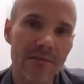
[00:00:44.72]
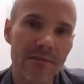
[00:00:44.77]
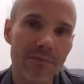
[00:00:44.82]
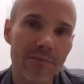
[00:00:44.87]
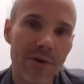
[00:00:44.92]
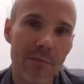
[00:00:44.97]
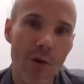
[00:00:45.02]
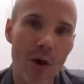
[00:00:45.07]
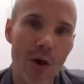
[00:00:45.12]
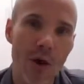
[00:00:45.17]

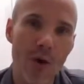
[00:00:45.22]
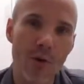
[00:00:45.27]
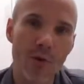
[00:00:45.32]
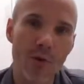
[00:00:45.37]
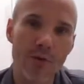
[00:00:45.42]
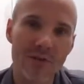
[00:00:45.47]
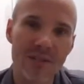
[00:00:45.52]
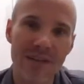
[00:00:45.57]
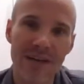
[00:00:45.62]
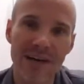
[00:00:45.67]

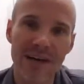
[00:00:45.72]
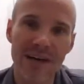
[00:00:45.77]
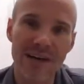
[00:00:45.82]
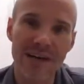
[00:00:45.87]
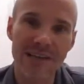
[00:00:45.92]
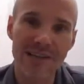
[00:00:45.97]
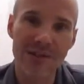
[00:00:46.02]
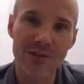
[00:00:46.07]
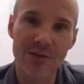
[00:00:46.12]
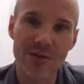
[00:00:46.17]
propose
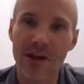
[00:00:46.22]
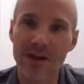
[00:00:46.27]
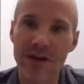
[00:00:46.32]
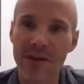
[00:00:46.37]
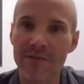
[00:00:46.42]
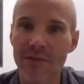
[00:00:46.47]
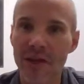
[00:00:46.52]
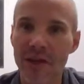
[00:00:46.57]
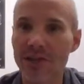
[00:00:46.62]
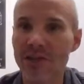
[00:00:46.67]
a strong
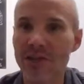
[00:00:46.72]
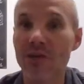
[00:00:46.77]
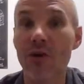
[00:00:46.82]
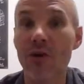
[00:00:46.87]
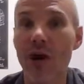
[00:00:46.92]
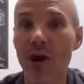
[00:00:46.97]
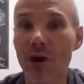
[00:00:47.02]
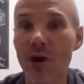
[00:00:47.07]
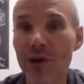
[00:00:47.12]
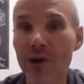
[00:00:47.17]
enough
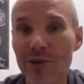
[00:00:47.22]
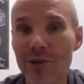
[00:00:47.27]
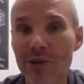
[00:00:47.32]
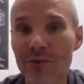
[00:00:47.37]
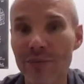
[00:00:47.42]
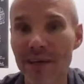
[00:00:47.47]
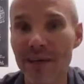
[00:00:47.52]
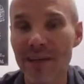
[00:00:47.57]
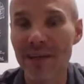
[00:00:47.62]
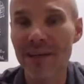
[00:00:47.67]
logical
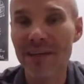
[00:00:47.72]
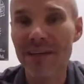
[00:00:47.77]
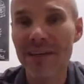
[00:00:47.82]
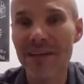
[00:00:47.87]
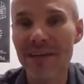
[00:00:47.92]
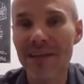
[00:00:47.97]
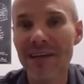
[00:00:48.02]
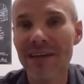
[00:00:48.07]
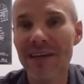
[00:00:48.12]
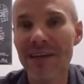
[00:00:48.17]
argument
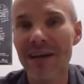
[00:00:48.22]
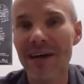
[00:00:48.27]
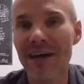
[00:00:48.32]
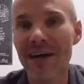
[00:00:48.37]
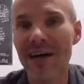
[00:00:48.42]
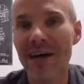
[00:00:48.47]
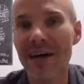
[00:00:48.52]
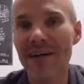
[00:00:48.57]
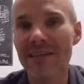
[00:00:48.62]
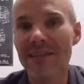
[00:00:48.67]

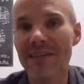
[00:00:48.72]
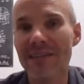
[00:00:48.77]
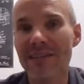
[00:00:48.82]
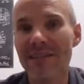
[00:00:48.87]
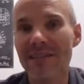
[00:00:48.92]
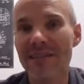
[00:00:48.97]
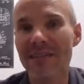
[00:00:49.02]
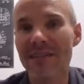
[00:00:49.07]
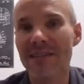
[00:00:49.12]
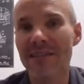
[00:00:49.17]

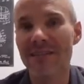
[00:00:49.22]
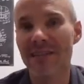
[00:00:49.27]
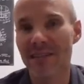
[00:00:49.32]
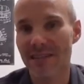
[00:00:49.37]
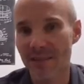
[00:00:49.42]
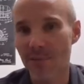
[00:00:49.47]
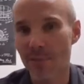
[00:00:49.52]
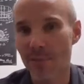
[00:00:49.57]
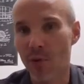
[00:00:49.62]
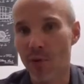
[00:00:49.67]
to
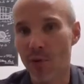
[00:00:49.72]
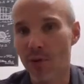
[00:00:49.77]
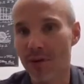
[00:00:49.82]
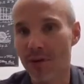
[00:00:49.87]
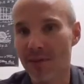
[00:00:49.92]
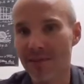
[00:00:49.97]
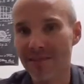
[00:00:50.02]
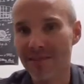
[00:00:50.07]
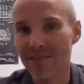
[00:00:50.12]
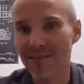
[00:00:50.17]

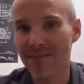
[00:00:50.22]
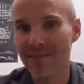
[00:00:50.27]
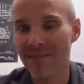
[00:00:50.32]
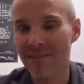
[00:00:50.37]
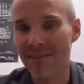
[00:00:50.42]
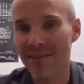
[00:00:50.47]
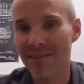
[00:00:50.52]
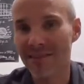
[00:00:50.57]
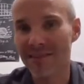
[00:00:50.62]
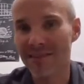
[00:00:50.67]
support
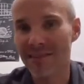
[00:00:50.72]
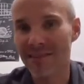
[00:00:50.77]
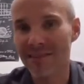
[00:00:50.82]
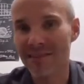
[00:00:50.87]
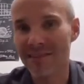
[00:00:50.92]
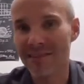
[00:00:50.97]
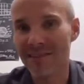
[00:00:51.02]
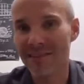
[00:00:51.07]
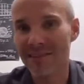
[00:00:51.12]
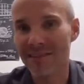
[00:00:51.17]

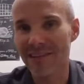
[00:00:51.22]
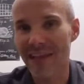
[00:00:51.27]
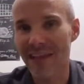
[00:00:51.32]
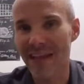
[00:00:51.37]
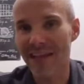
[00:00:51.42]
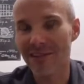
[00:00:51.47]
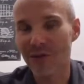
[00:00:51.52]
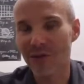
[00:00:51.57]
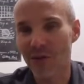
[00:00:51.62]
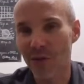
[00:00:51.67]
the
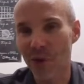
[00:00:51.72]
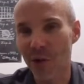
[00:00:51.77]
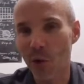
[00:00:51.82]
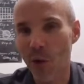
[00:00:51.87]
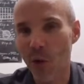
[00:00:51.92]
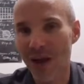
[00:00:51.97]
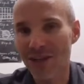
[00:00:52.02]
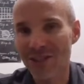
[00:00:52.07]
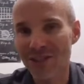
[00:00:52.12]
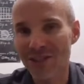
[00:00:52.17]
answer to the
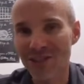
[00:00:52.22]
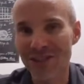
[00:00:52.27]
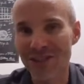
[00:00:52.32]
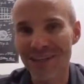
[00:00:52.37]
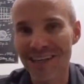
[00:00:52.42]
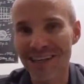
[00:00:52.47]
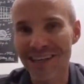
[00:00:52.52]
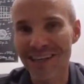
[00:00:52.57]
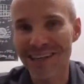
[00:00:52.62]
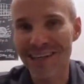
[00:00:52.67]

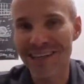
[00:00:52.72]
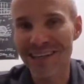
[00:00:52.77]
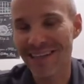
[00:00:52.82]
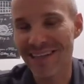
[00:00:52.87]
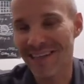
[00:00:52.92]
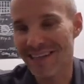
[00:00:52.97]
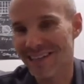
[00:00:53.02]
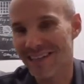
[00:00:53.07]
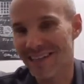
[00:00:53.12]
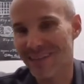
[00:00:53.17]
question in
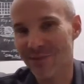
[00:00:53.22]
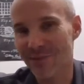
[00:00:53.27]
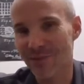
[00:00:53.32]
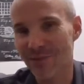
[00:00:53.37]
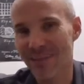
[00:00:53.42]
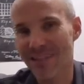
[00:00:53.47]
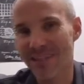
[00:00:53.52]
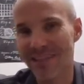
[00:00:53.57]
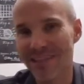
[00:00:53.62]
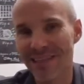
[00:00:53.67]
this
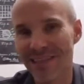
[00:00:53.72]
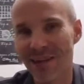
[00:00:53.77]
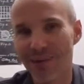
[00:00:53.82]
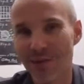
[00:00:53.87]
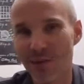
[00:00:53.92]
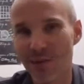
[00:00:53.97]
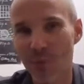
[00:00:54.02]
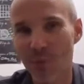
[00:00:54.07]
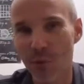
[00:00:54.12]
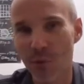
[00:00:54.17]
week's
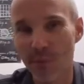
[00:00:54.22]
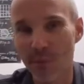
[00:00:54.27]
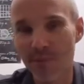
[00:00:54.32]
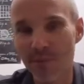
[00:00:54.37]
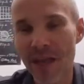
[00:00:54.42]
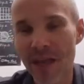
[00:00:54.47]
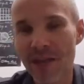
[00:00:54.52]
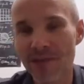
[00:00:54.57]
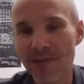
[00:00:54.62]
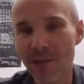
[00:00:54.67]
discussion board.
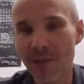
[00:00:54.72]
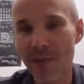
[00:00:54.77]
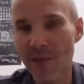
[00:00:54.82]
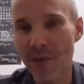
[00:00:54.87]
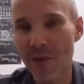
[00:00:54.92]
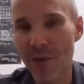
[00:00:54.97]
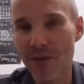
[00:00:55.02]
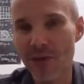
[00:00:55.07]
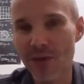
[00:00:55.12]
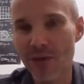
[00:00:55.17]
So I
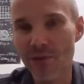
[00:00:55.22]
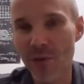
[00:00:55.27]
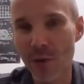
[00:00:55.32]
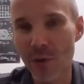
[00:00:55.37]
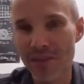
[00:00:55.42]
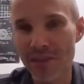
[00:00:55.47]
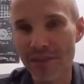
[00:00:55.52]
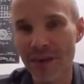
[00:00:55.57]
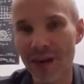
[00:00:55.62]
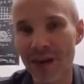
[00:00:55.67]
really want you to
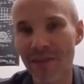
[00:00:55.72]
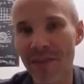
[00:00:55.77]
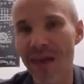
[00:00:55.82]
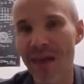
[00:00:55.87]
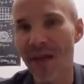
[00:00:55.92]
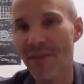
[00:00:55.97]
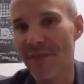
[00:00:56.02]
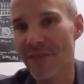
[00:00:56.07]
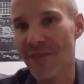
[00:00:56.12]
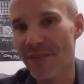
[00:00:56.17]
focus on
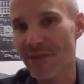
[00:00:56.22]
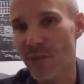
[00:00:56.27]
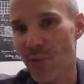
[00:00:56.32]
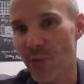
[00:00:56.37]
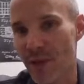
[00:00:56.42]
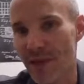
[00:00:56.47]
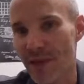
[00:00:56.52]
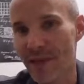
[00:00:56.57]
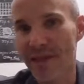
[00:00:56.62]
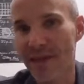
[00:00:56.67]
that this
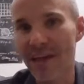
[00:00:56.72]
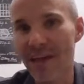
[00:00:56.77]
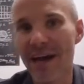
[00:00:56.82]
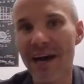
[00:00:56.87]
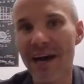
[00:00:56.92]
week.